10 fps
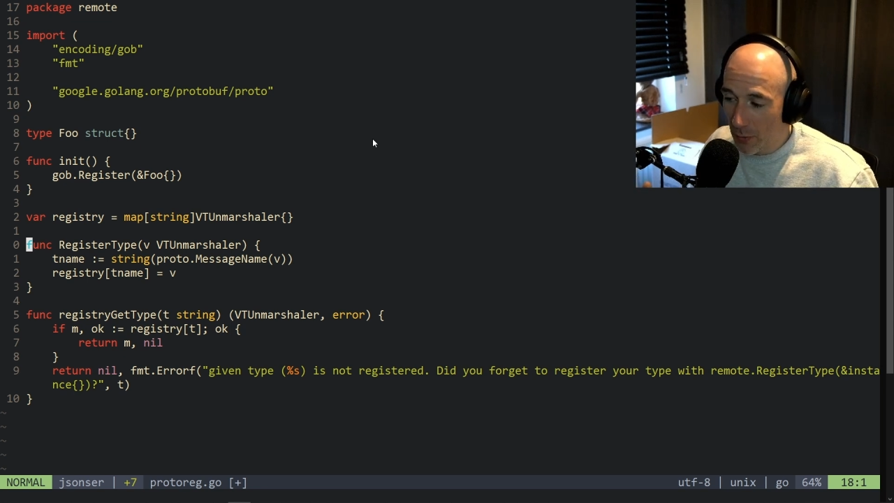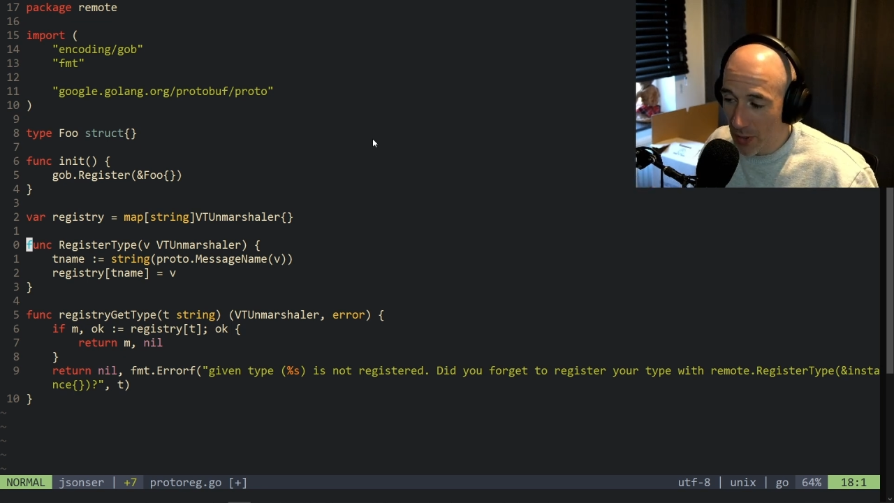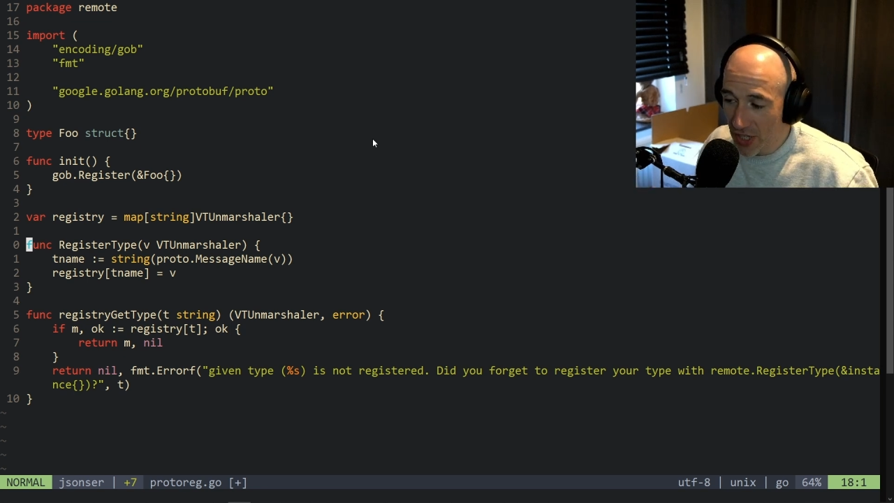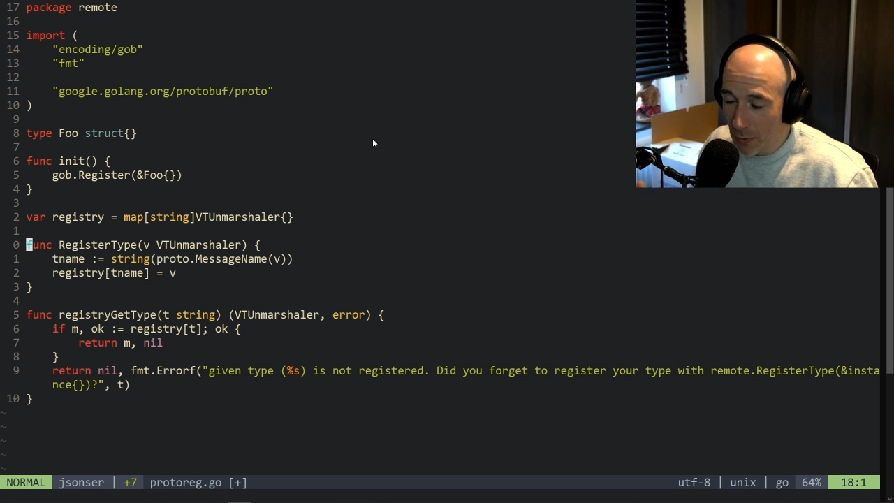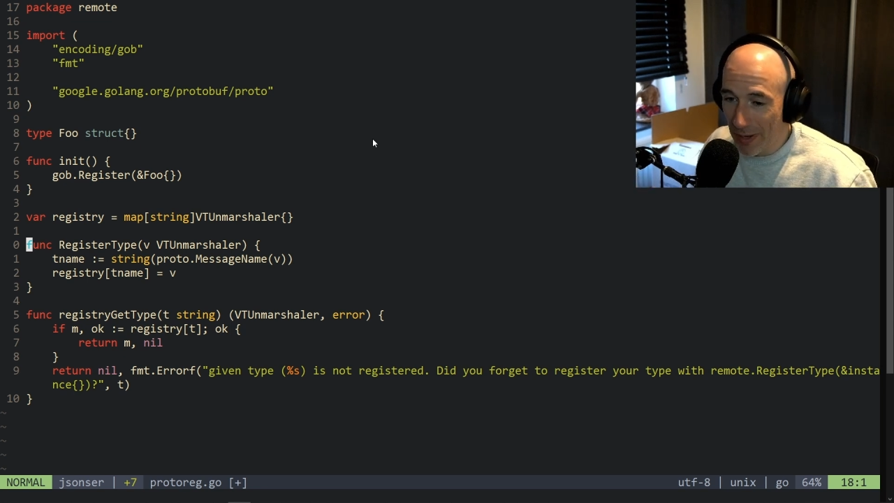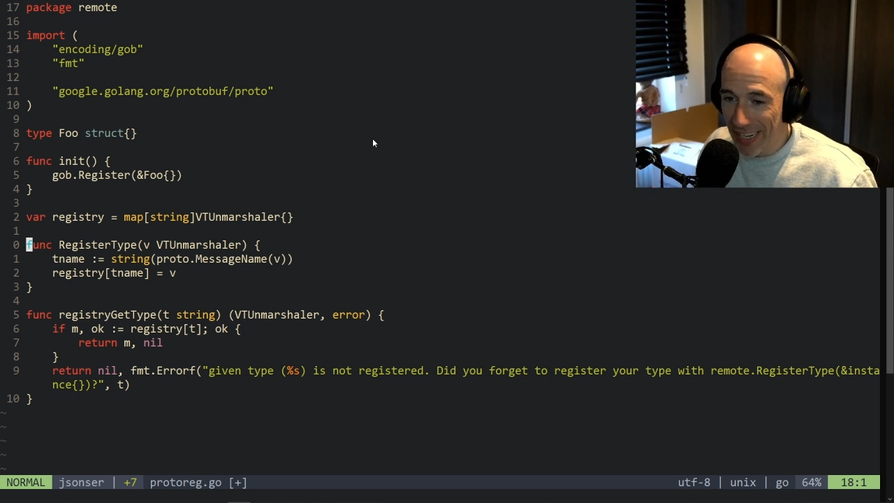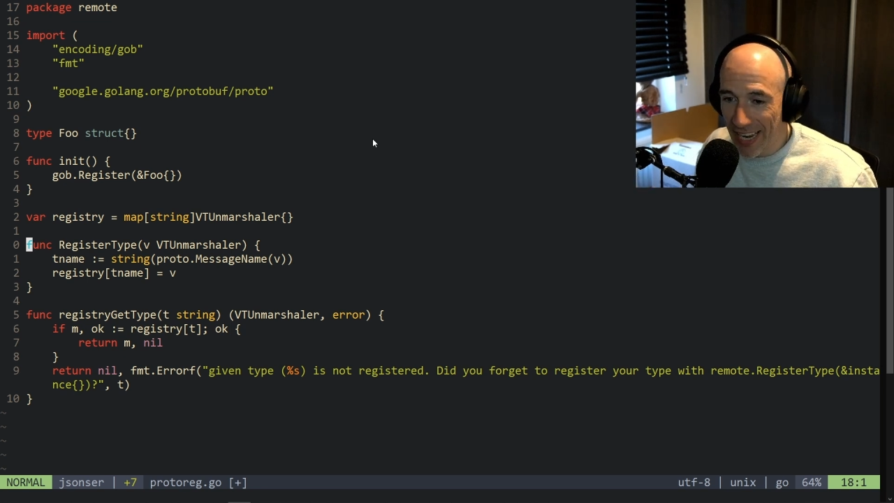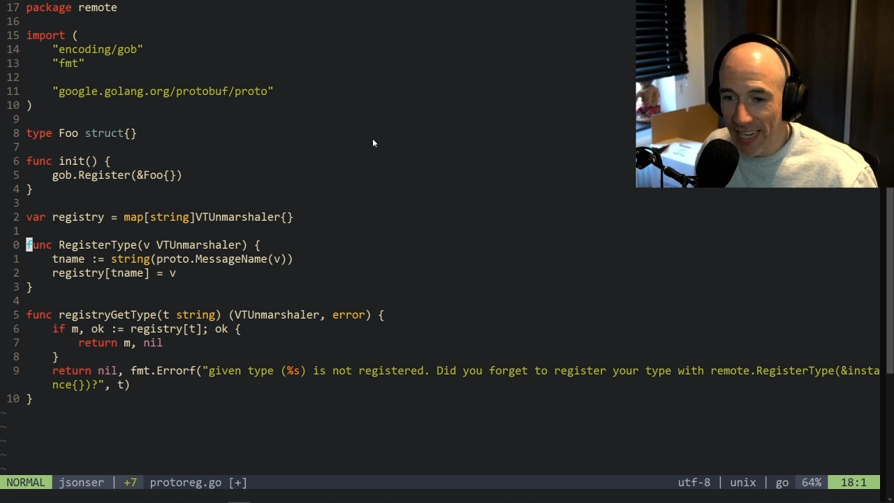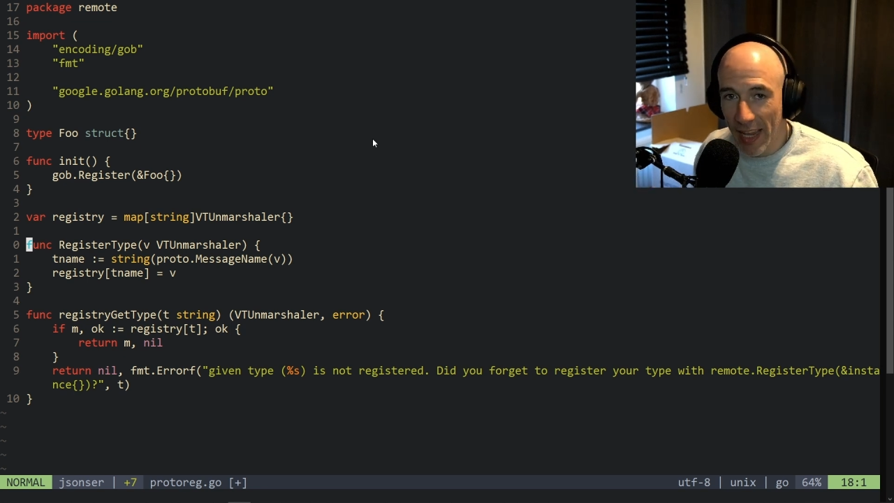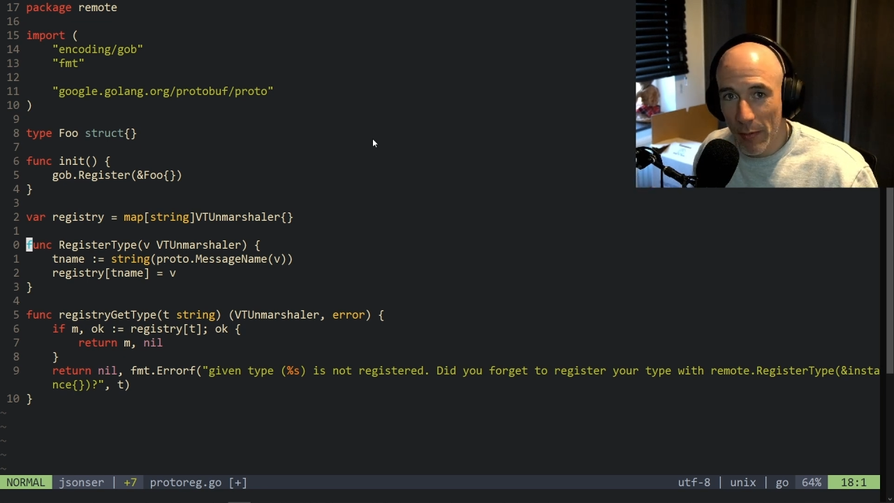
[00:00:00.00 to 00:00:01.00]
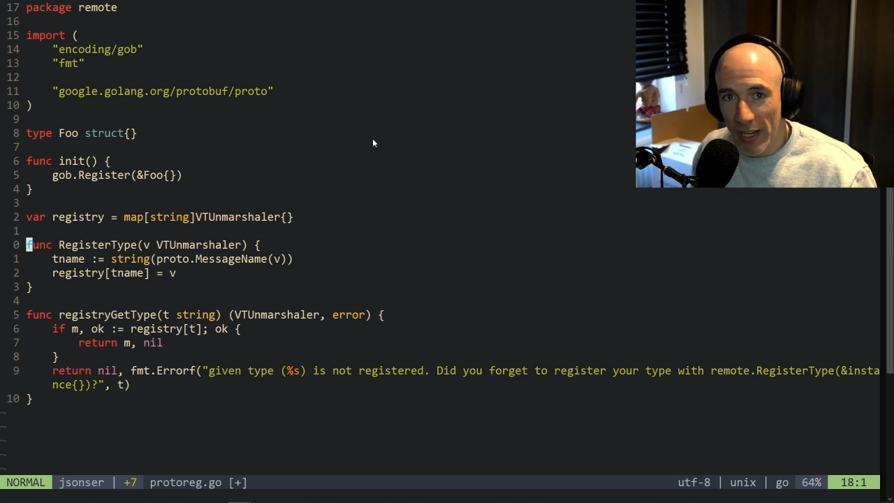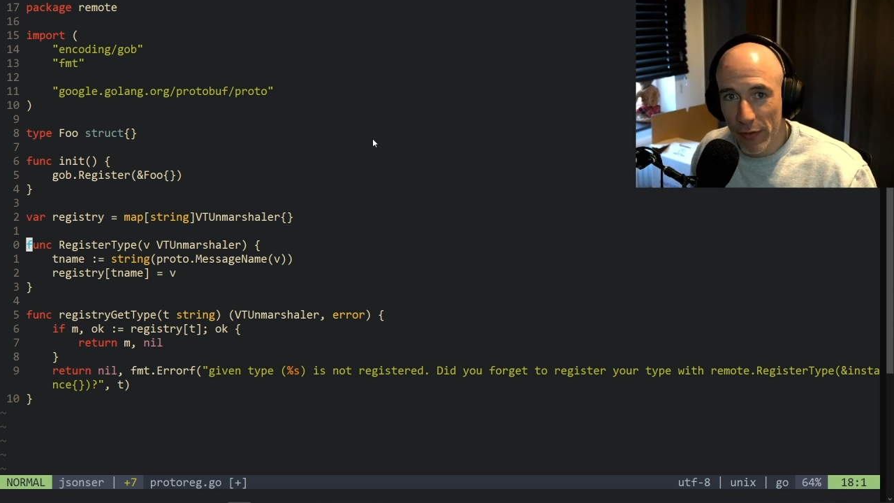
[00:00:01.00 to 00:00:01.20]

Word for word: which is making a game, right?